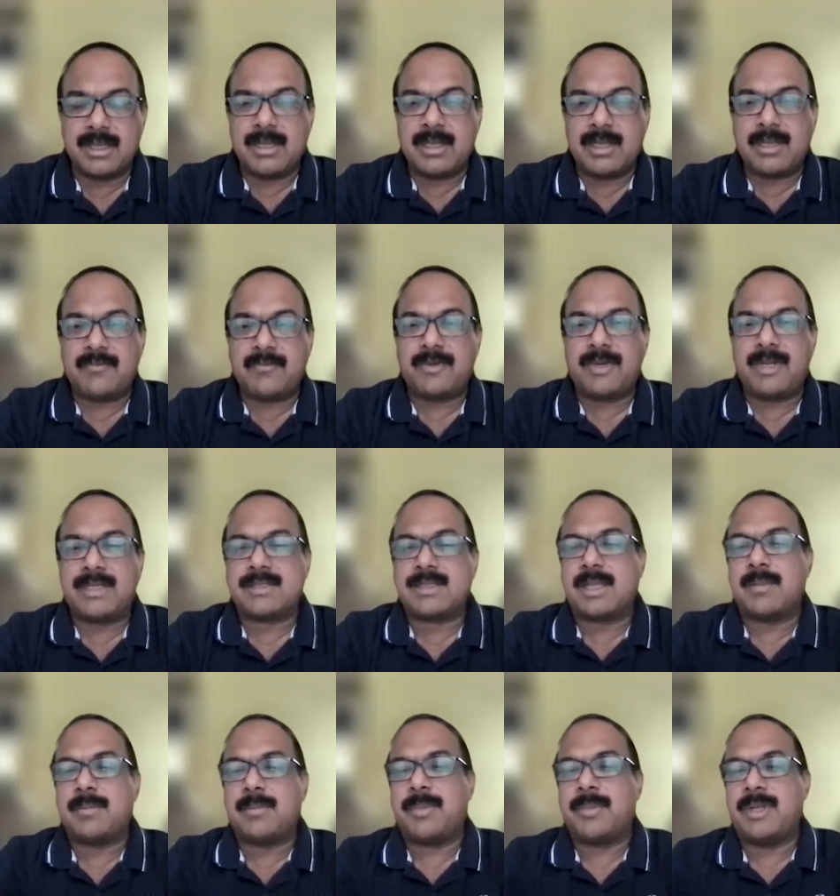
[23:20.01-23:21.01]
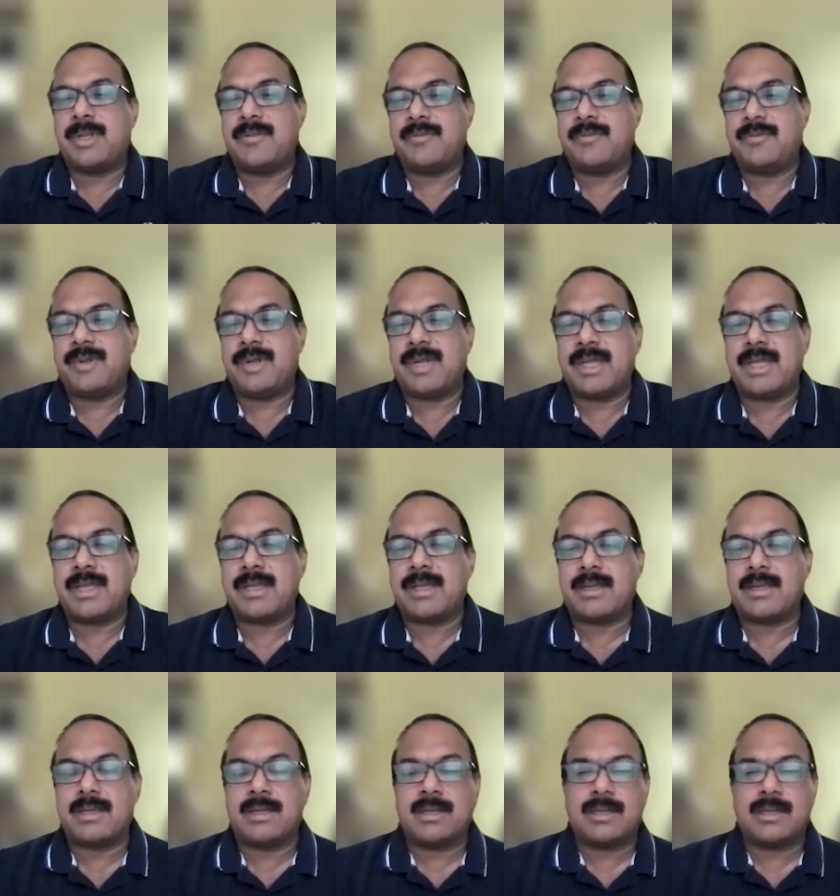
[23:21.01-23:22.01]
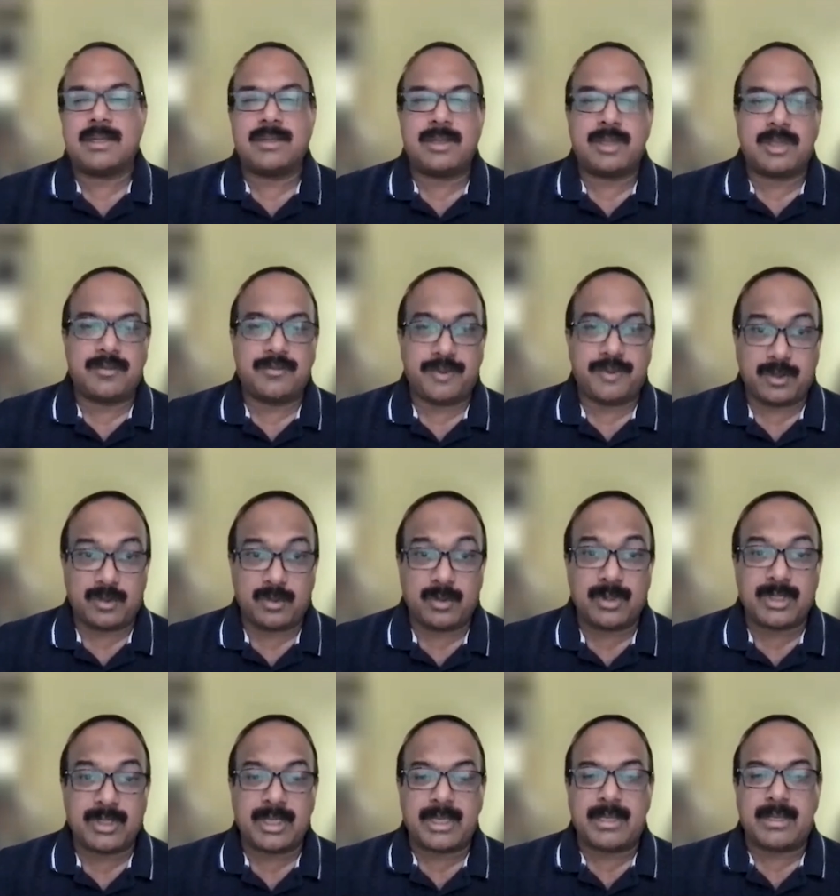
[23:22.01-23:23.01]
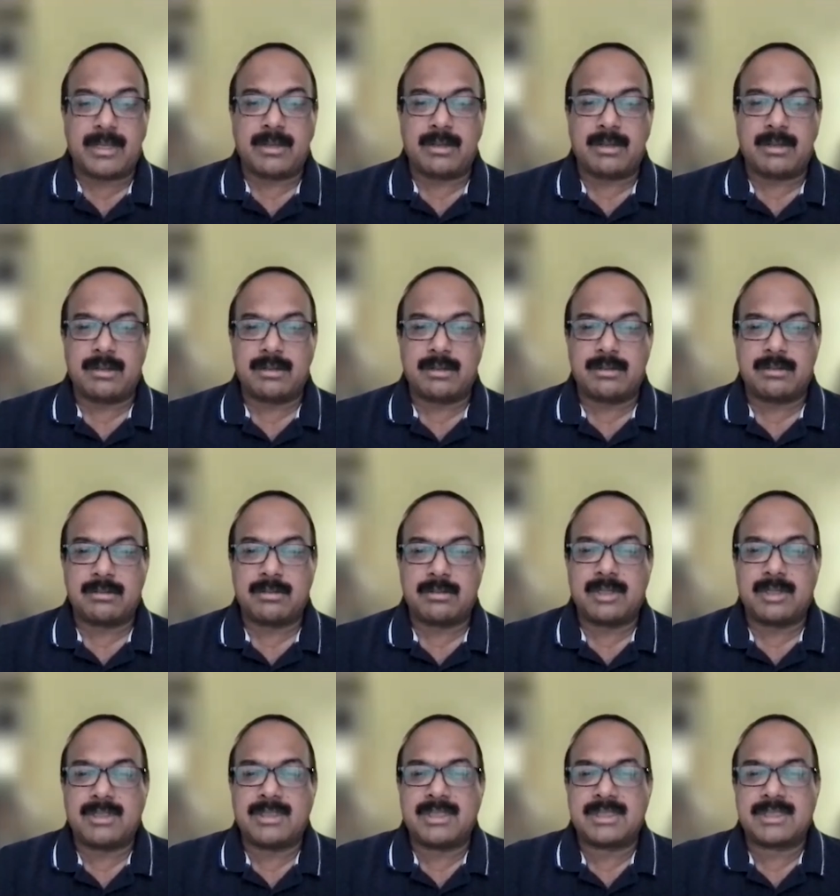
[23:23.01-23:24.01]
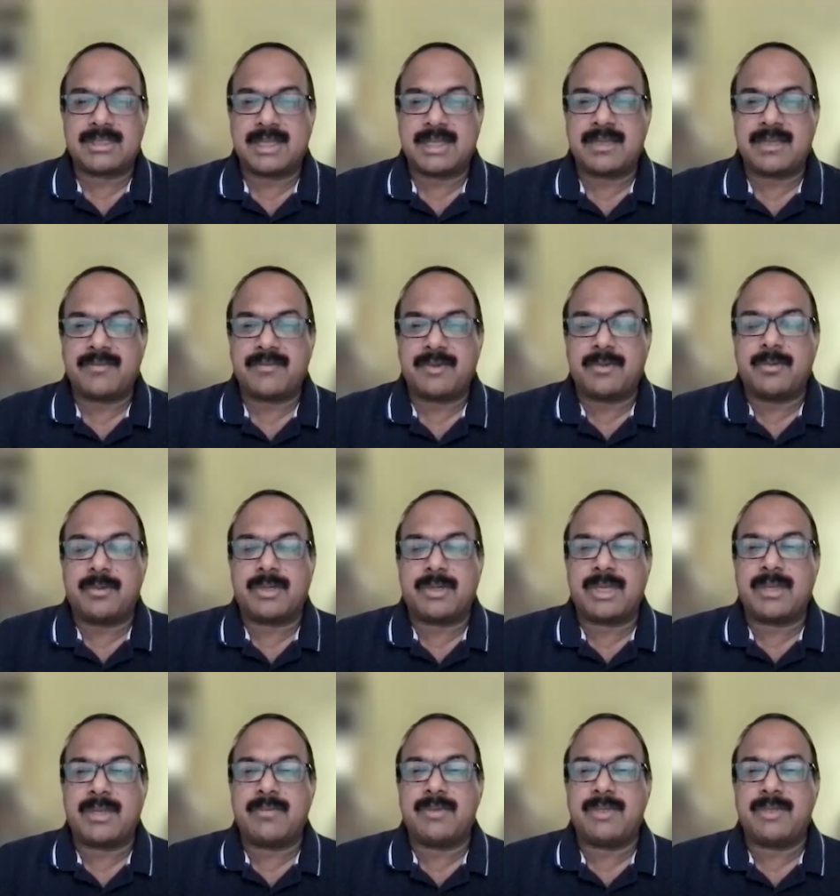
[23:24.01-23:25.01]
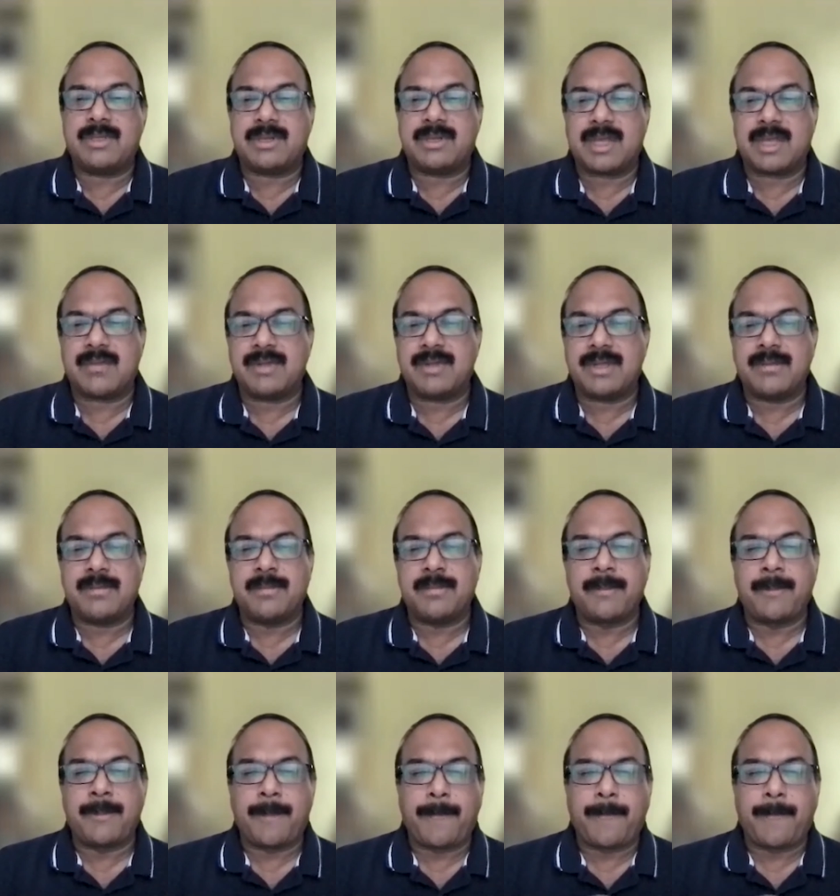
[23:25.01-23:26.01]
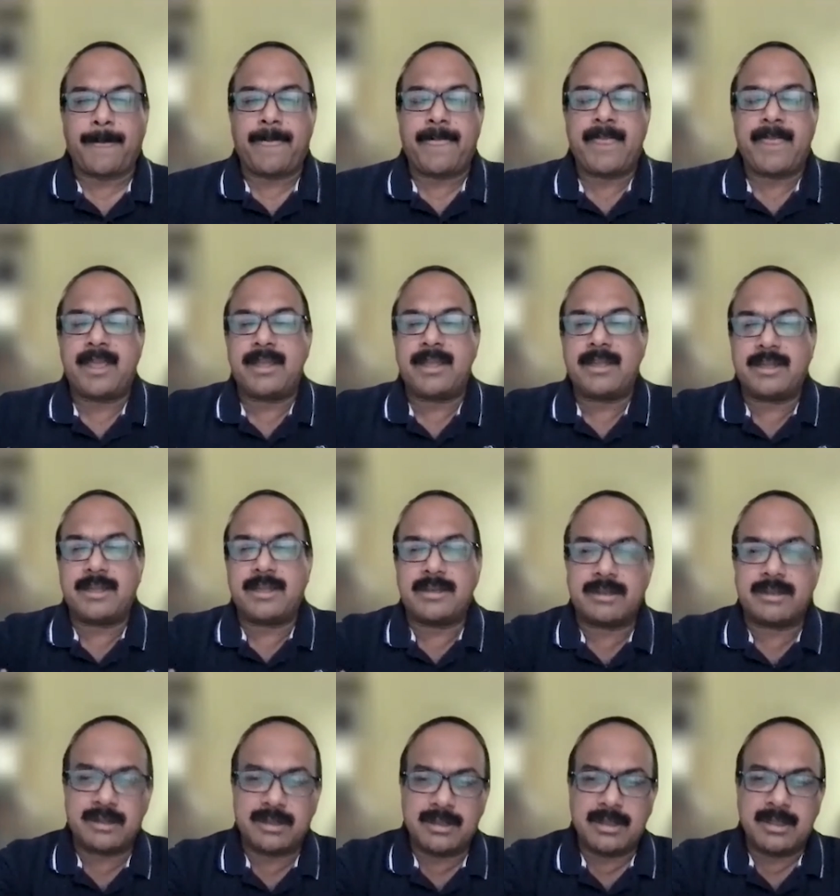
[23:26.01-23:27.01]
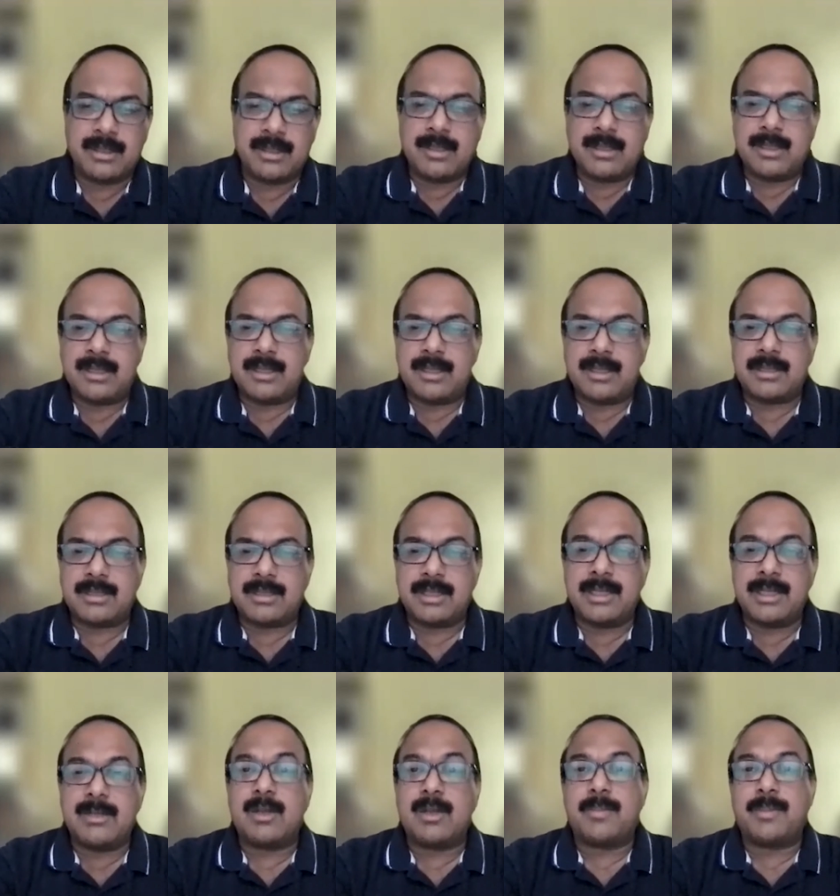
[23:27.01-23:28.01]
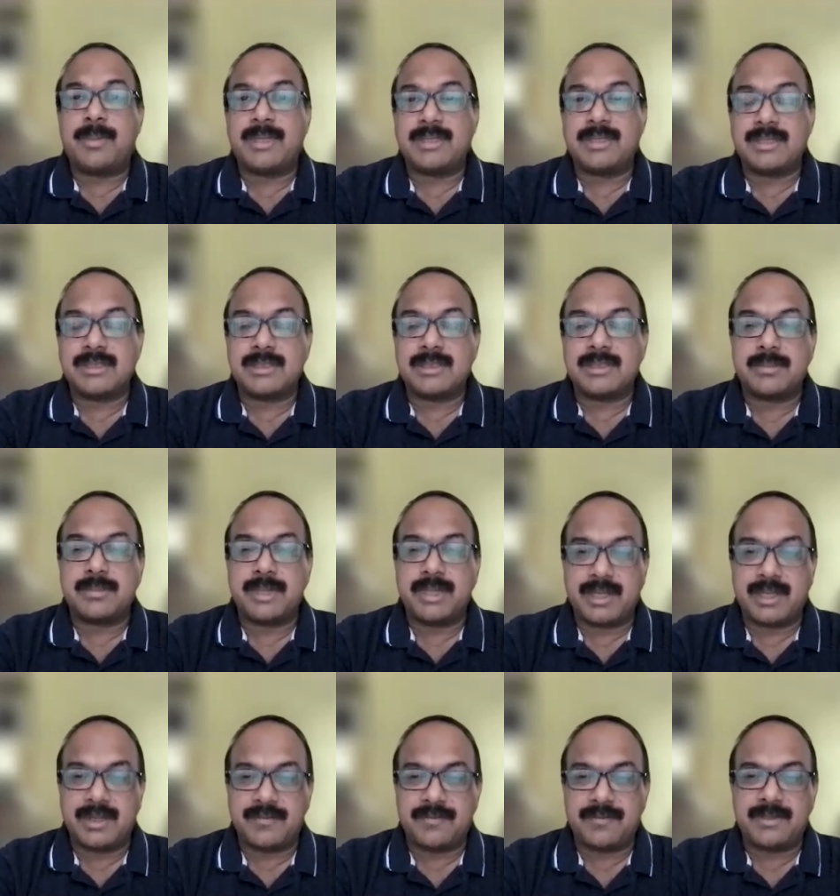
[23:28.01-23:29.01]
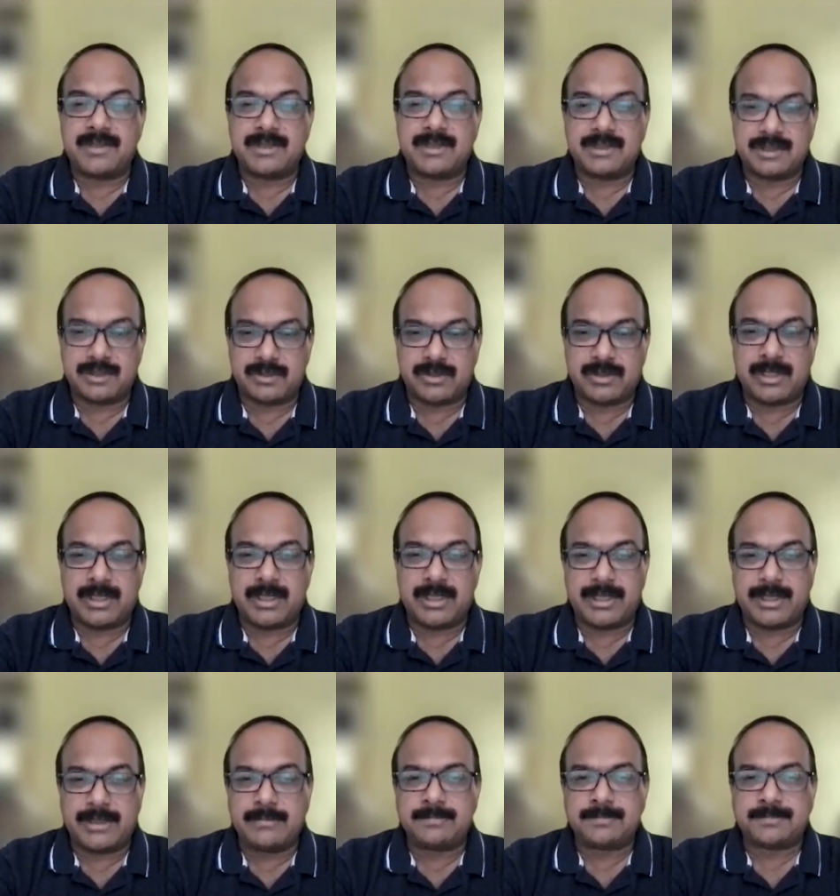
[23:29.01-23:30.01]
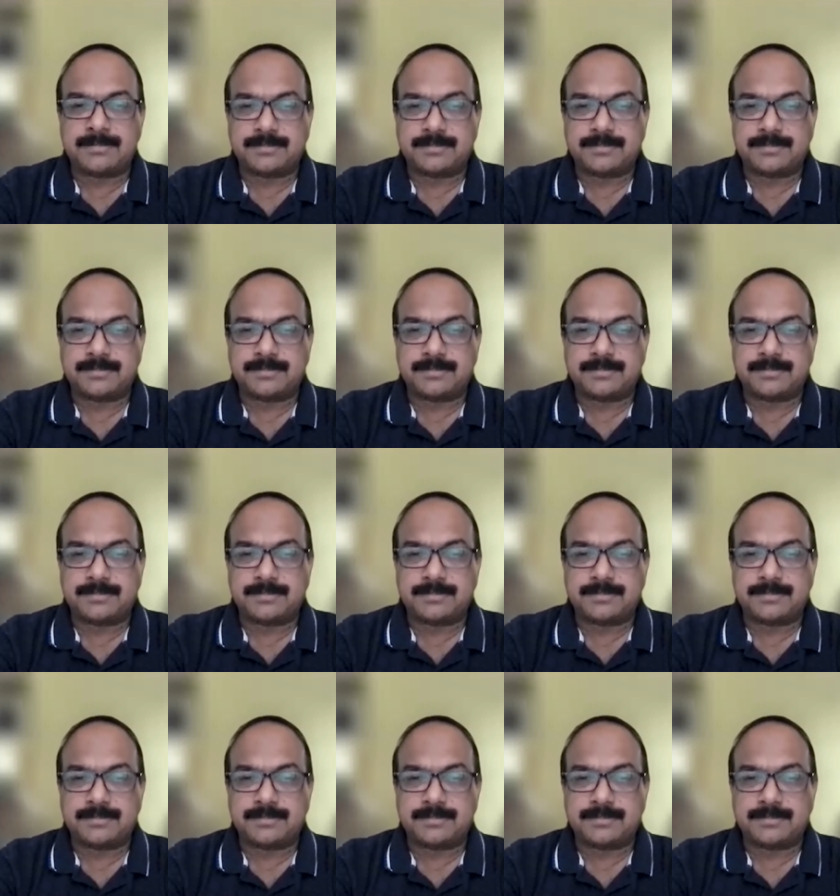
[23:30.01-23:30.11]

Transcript: Like for example, if you like, uh, if you're okay, uh, not just like if you're okay with the traveling, then you know uh, clinical operations and medical affairs is a good area